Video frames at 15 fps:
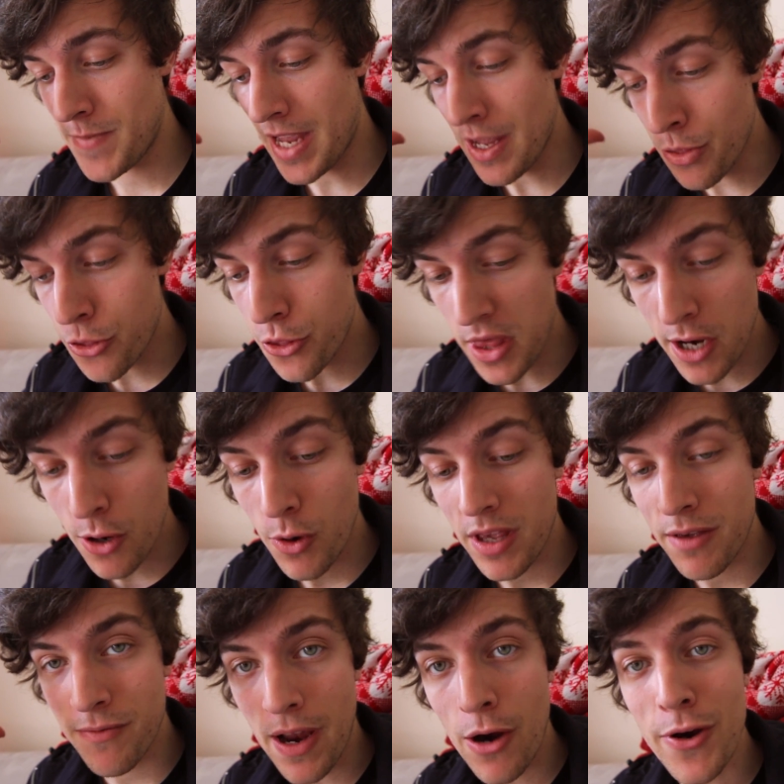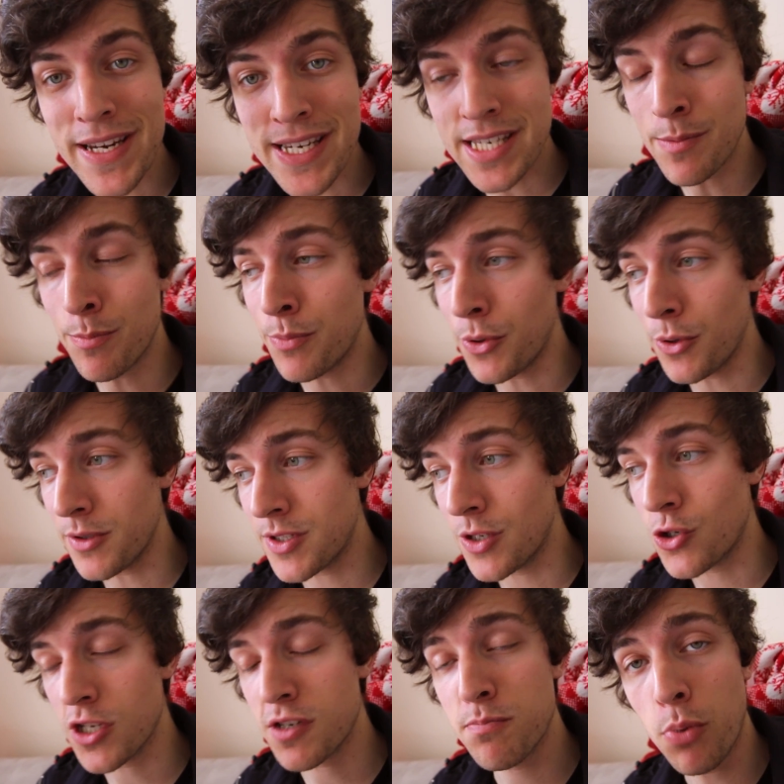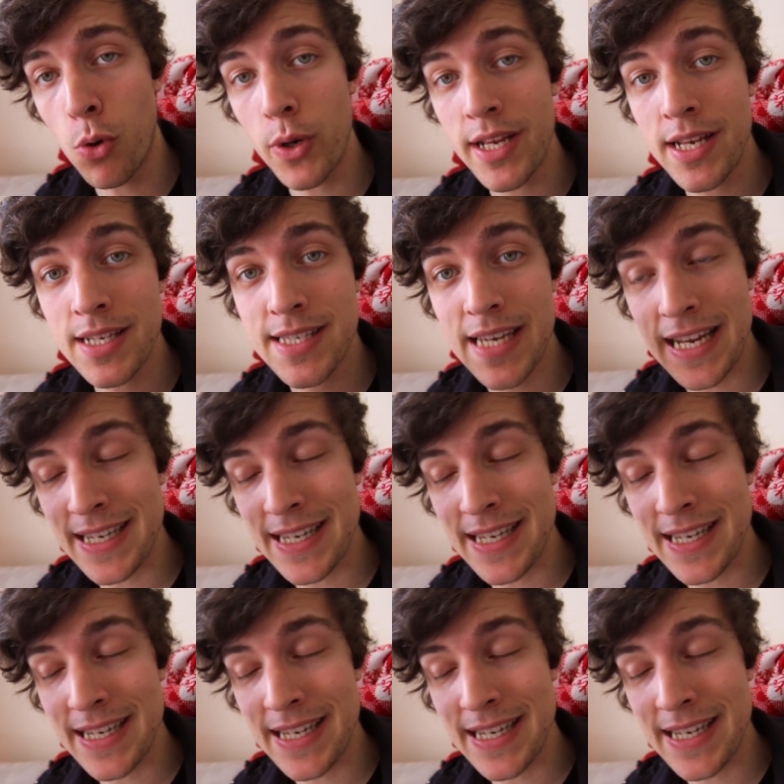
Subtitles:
in theory, very simple to just point